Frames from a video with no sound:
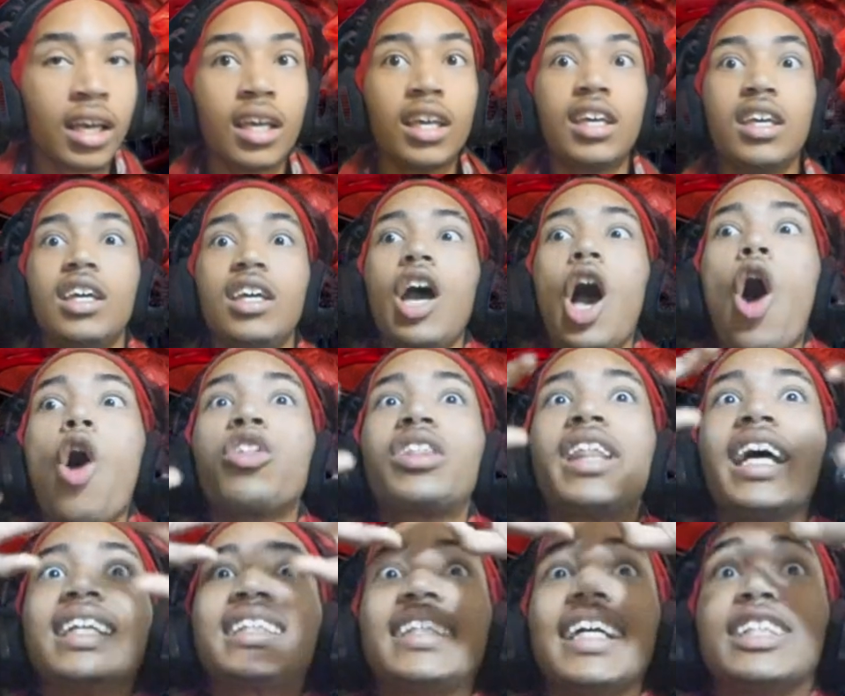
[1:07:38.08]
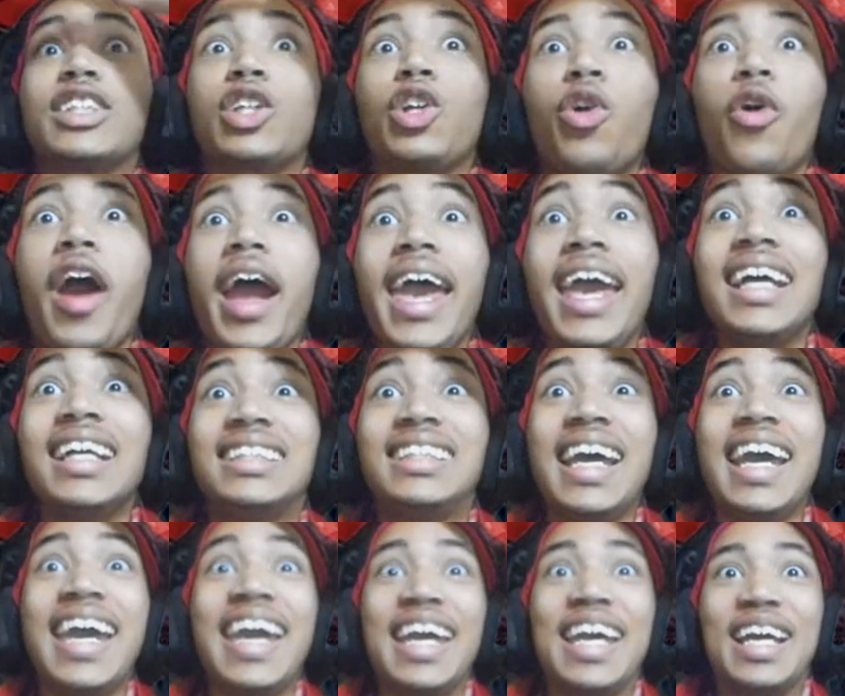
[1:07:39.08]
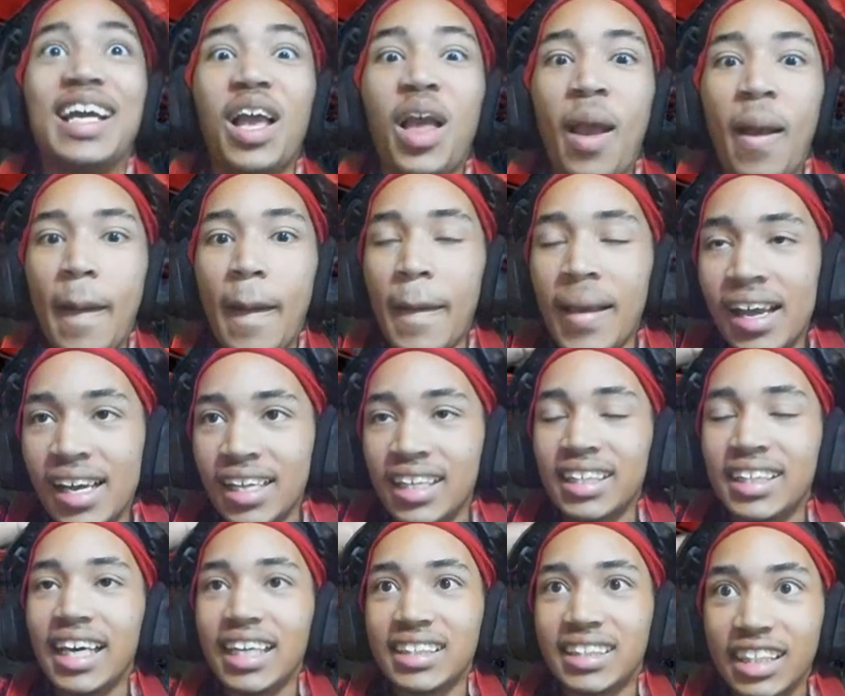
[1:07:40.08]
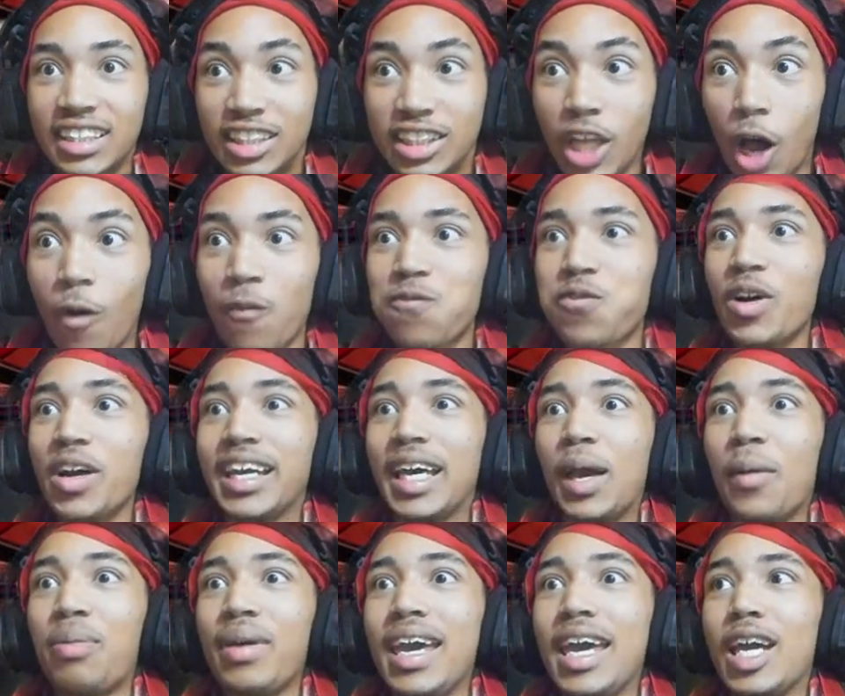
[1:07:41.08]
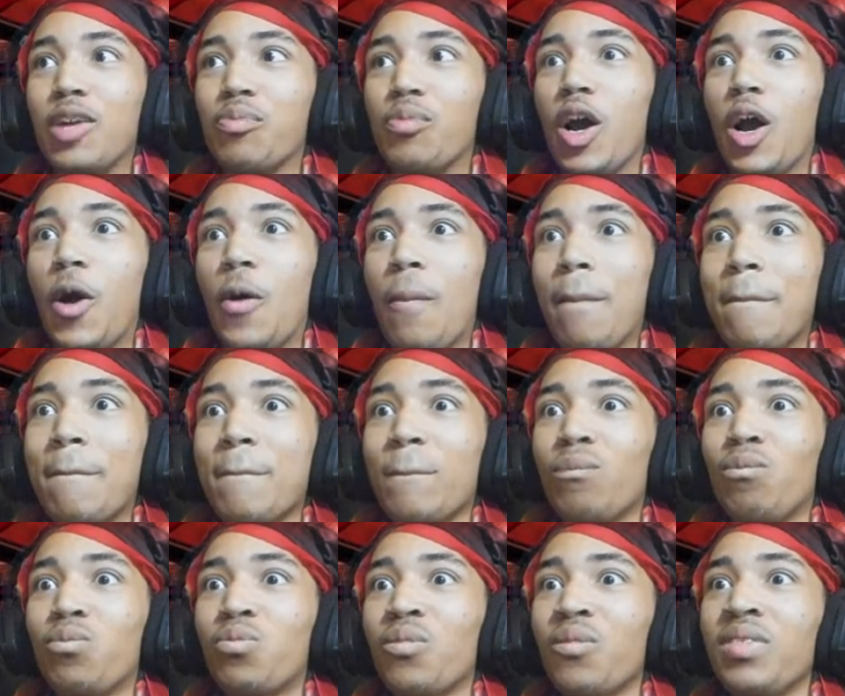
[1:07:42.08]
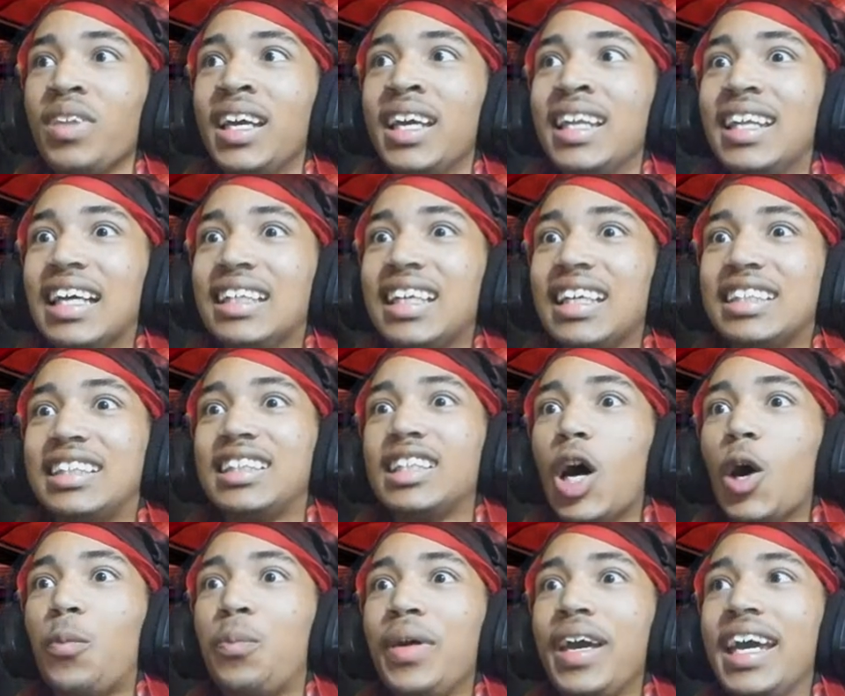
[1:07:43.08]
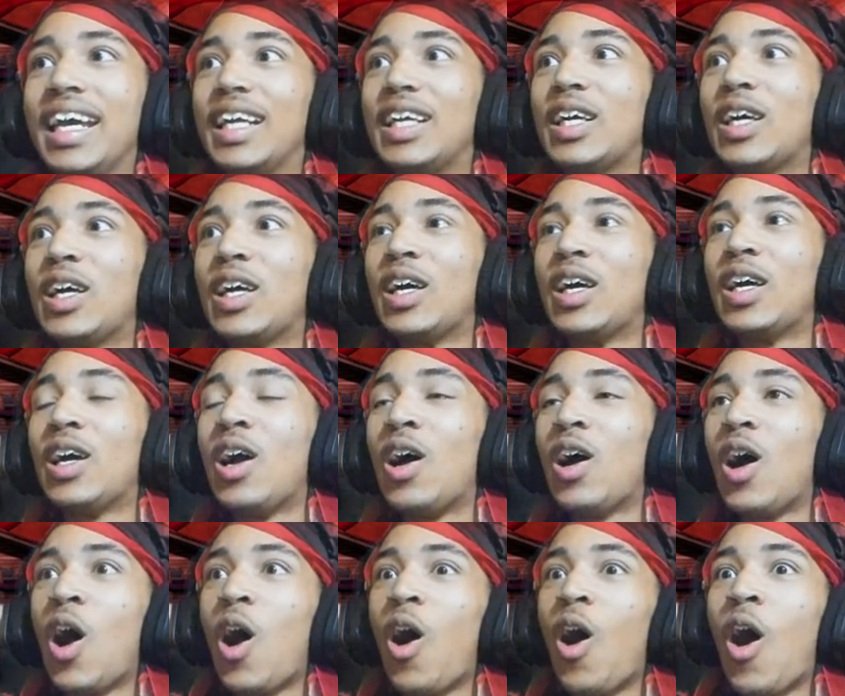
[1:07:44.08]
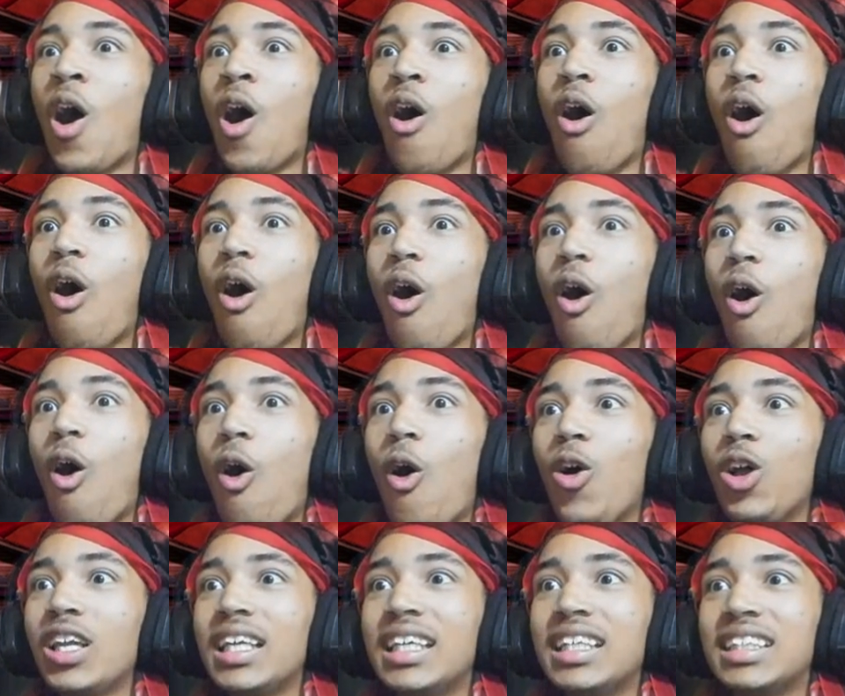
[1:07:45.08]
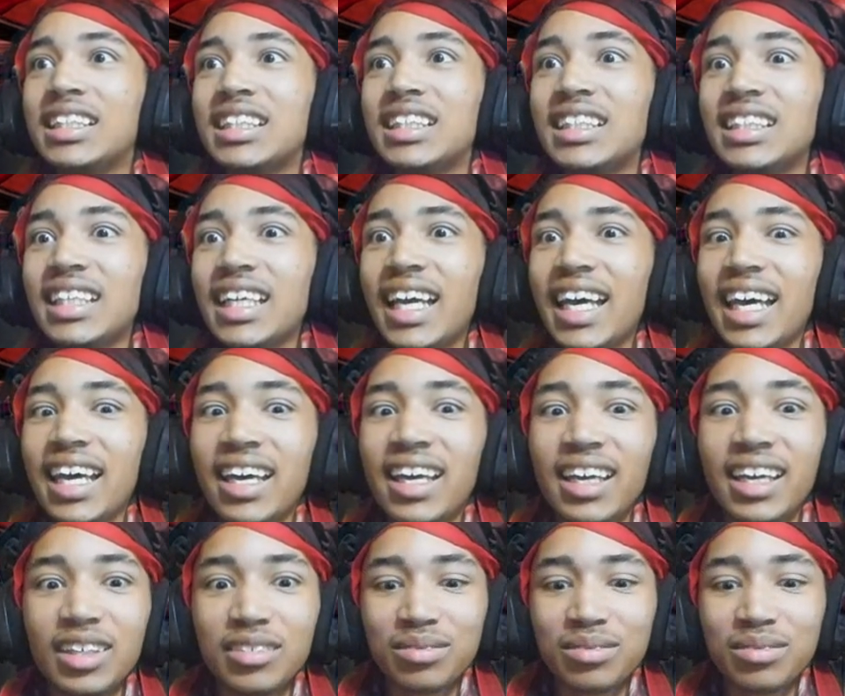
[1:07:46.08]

Yo, this is crazy! This is so freaking peak, bro. This is so peak. Holy shit.